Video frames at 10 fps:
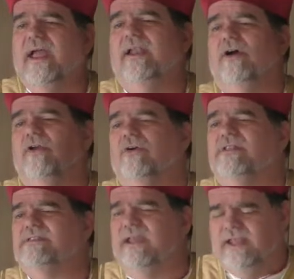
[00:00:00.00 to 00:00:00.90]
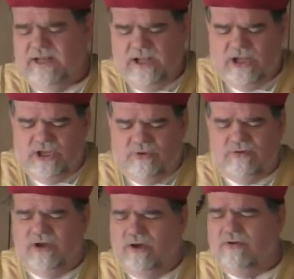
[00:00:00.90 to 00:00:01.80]
And our Lord said, you
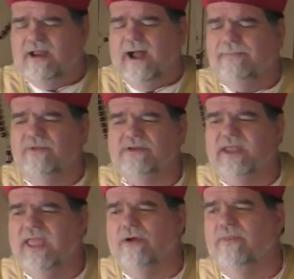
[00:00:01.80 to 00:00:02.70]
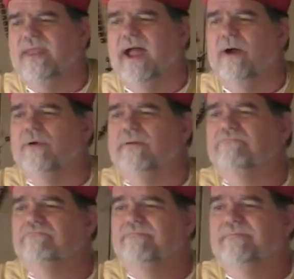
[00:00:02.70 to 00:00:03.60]
know not the day or the hour.
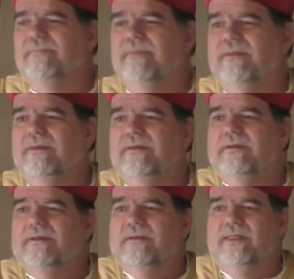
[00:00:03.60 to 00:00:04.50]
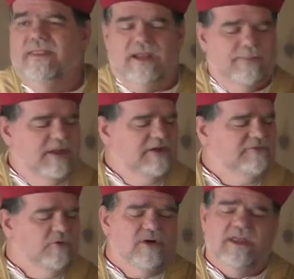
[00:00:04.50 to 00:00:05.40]
Ended up being a
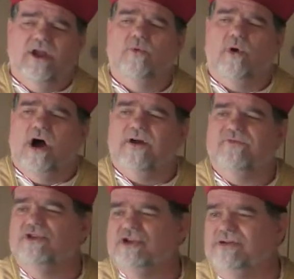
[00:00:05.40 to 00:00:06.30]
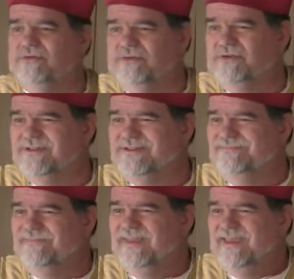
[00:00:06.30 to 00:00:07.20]
40-year walk for the Jews.
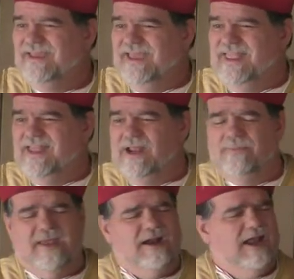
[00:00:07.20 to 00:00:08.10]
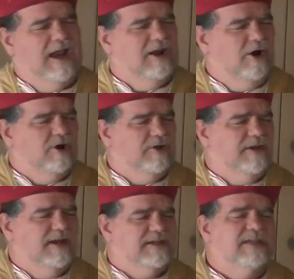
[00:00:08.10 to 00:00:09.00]
Ended up being a lot longer
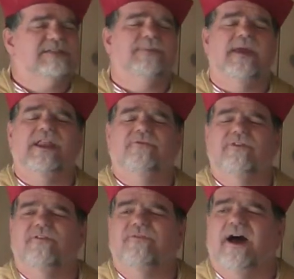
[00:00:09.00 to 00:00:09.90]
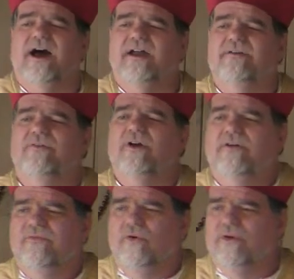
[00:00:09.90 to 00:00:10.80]
than anticipated for the five
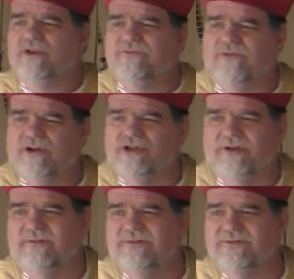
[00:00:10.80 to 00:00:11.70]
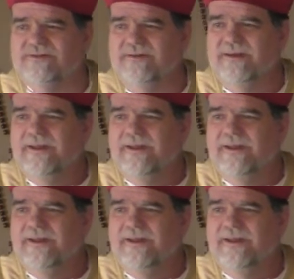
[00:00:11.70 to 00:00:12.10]
foolish virgins.